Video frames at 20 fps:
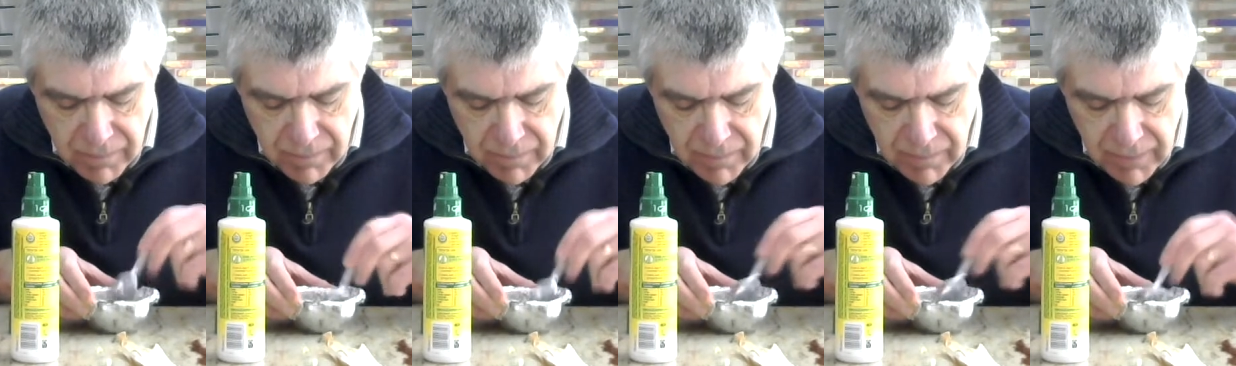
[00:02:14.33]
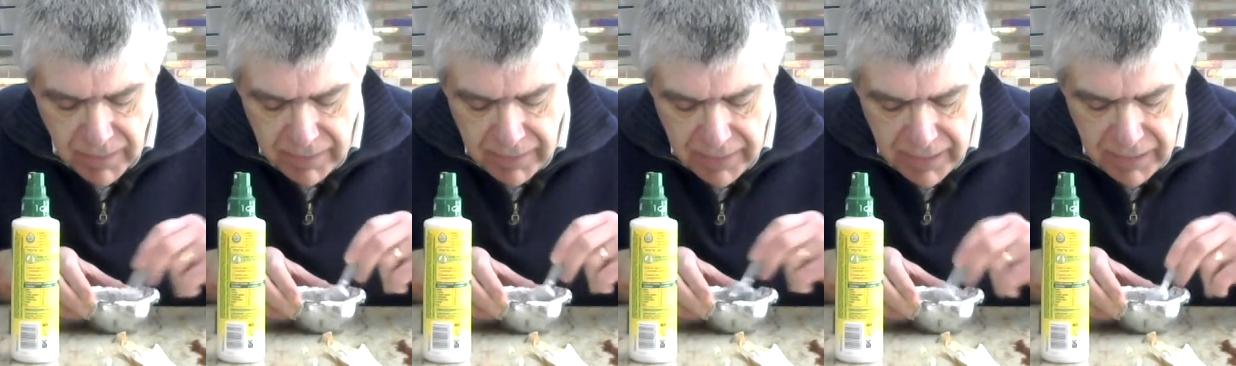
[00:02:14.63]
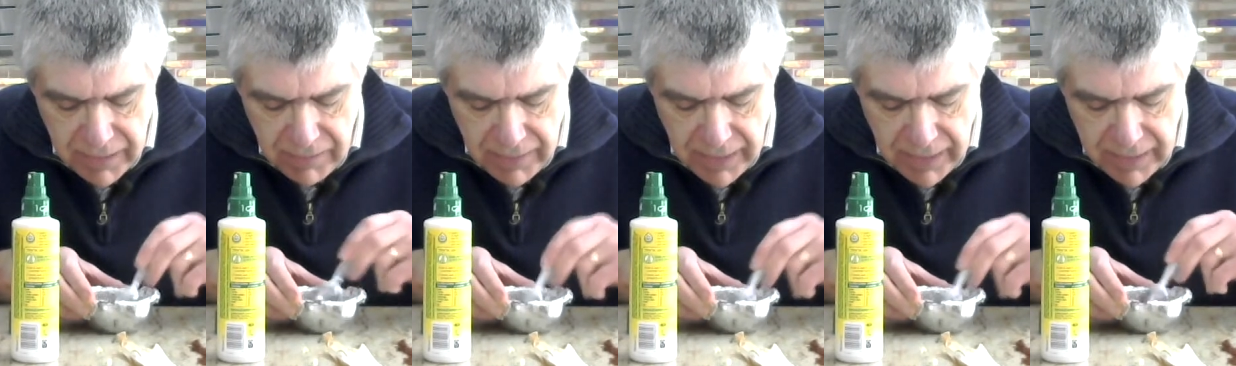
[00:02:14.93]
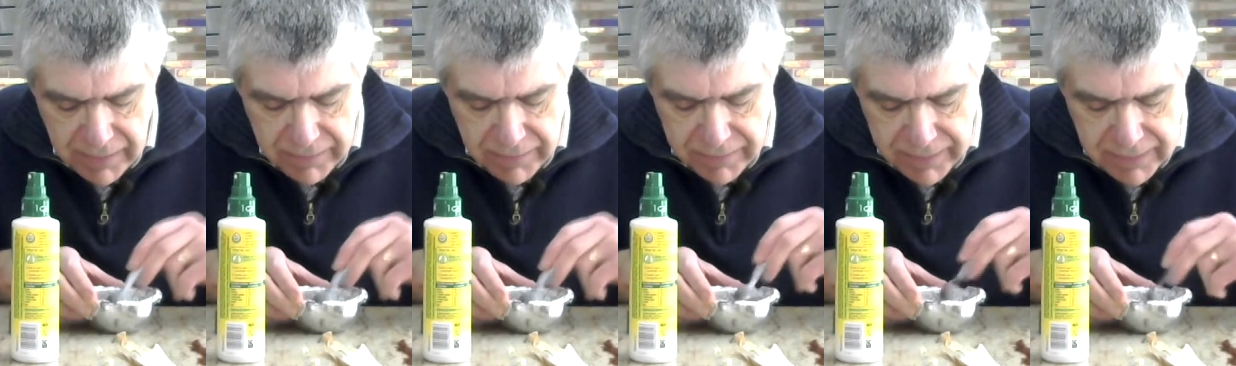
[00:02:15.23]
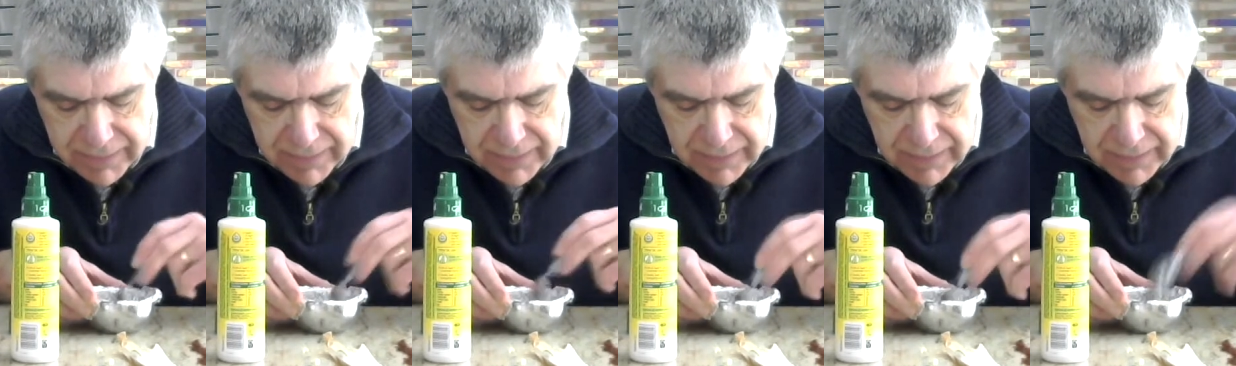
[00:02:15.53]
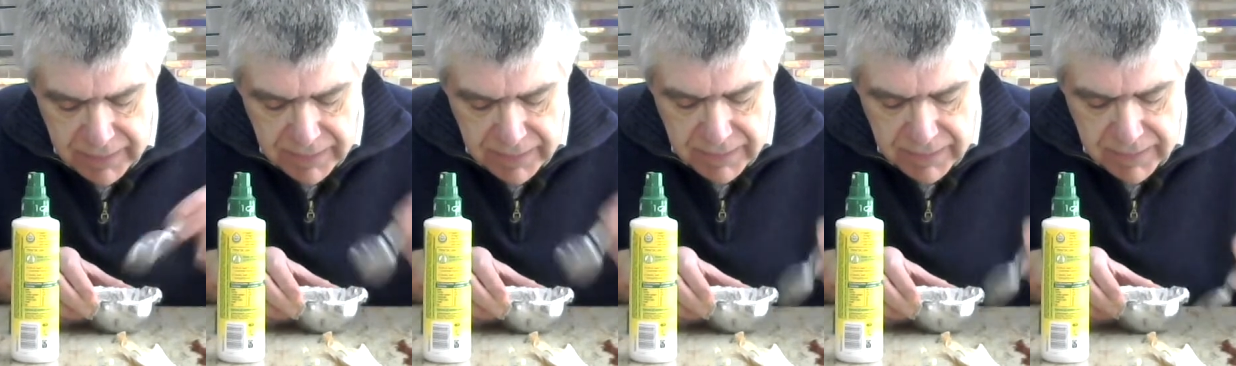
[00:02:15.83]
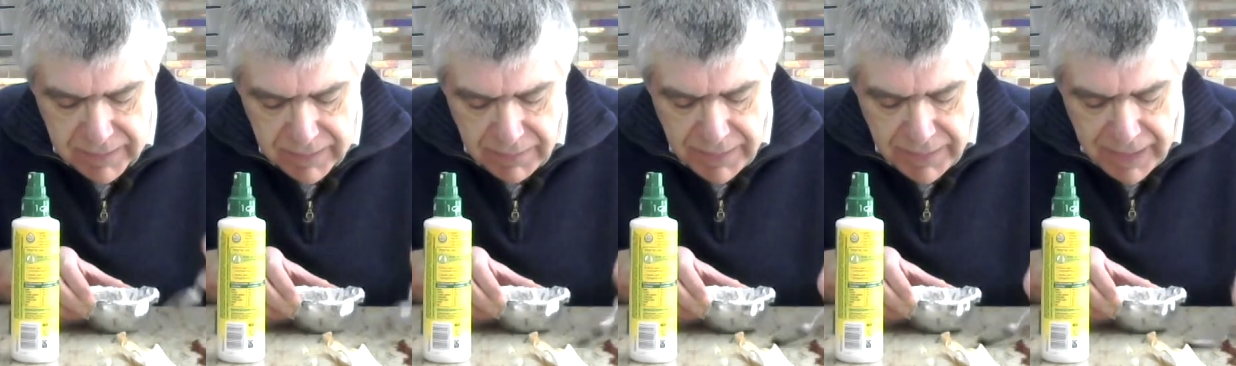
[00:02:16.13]
And there you have
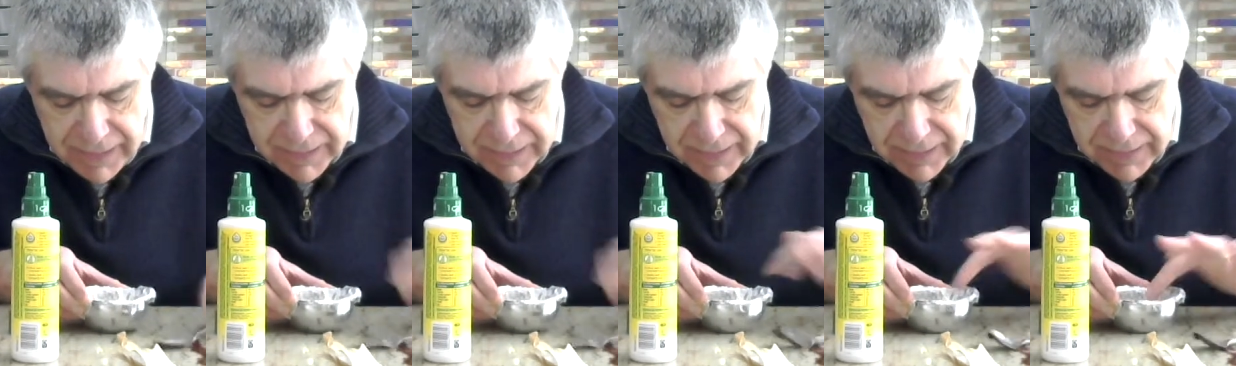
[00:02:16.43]
some ash.